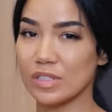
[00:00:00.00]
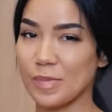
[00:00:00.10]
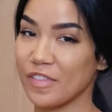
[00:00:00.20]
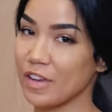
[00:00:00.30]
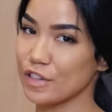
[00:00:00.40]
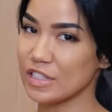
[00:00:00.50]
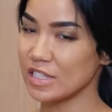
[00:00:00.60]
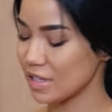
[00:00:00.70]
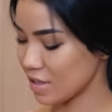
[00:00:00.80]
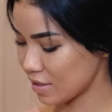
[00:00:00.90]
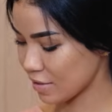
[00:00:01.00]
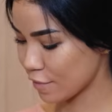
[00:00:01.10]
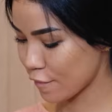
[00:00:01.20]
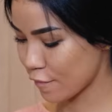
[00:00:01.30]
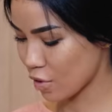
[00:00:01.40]
is my favorite tea.
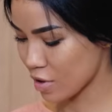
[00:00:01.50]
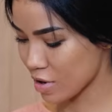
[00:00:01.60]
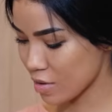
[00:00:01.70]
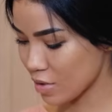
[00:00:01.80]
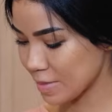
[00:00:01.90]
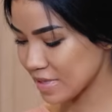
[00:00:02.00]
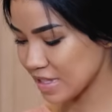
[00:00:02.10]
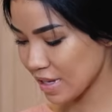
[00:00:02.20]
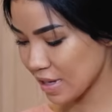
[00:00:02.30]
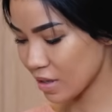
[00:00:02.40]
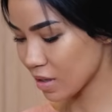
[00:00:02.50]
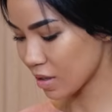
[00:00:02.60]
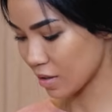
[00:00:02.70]
Or when I'm singing.